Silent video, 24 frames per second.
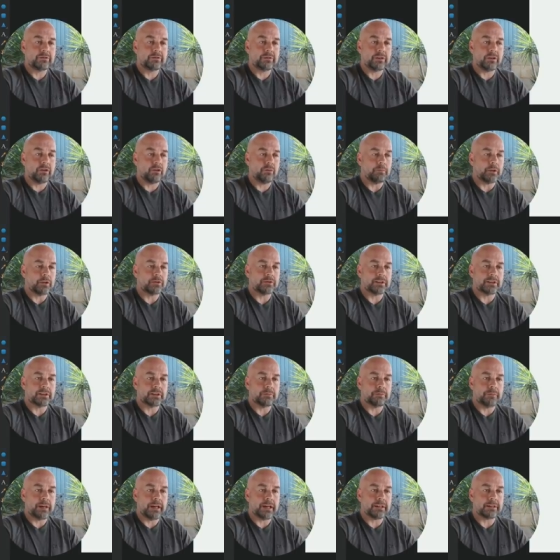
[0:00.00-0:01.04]
so it almost
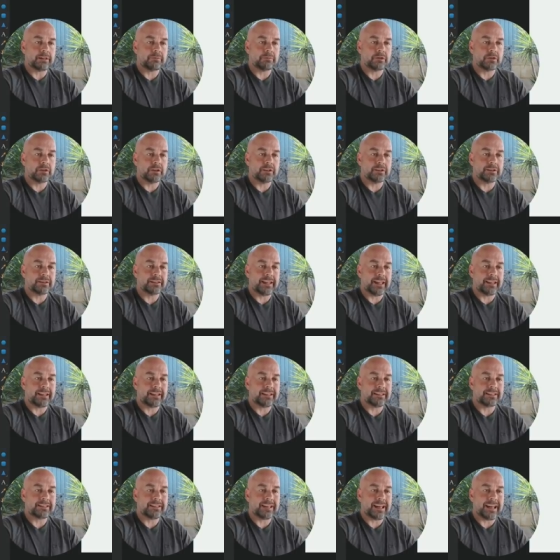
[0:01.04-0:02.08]
disappears. I'm just going to set
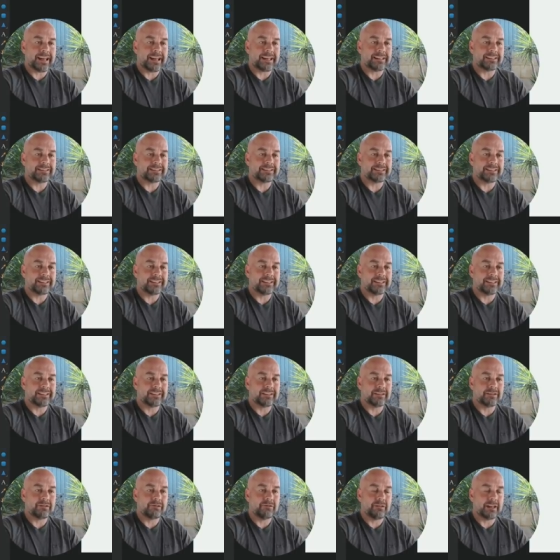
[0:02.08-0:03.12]
this at
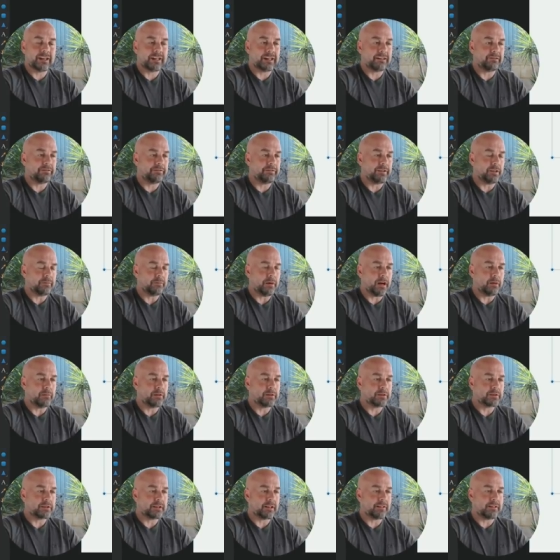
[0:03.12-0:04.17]
3 for the
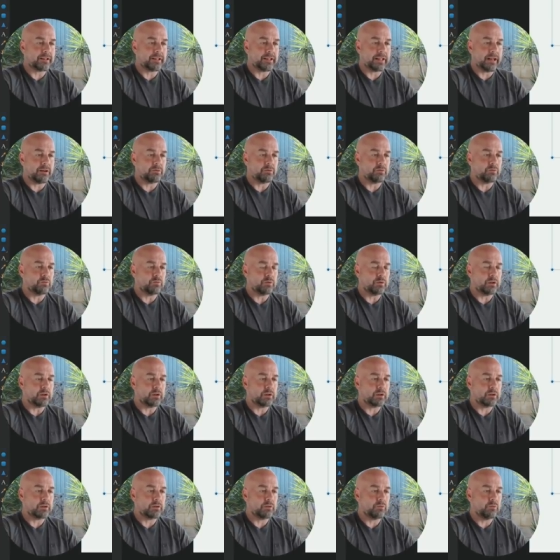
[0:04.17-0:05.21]
moment because I think that will
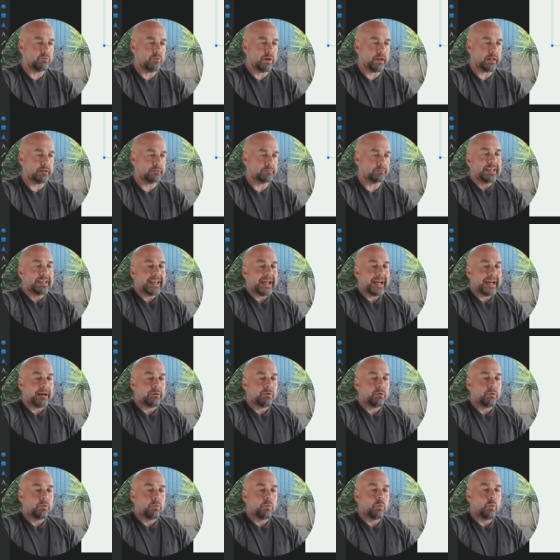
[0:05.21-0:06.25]
work well.
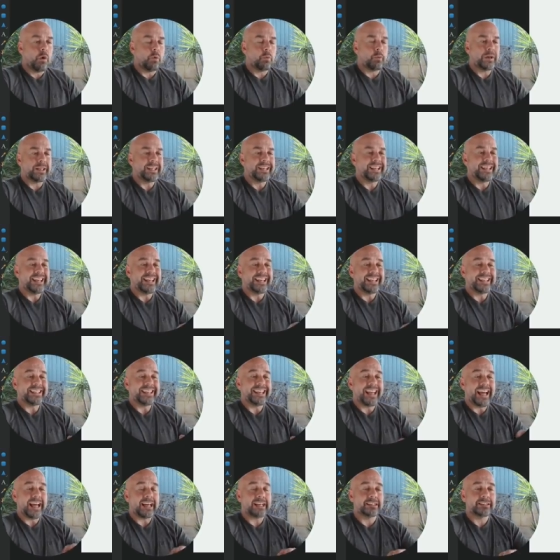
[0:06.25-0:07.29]
Now what we need
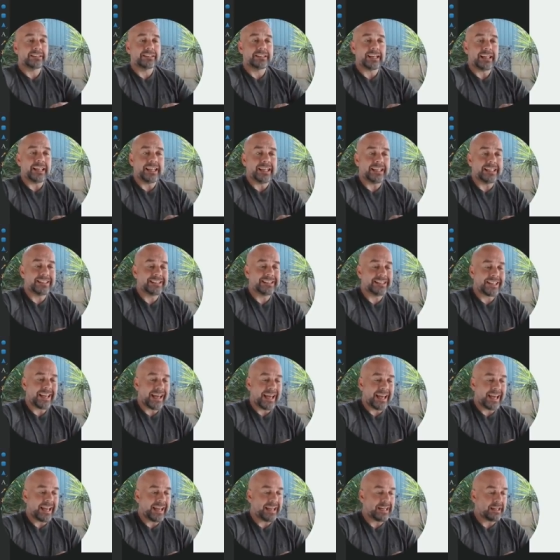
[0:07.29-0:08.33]
next is
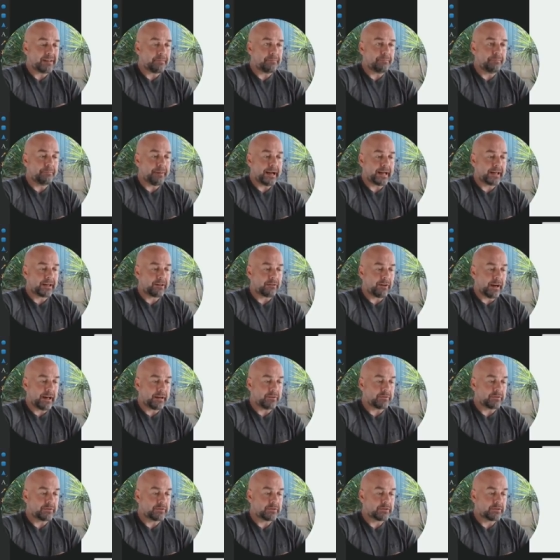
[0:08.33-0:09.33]
a background.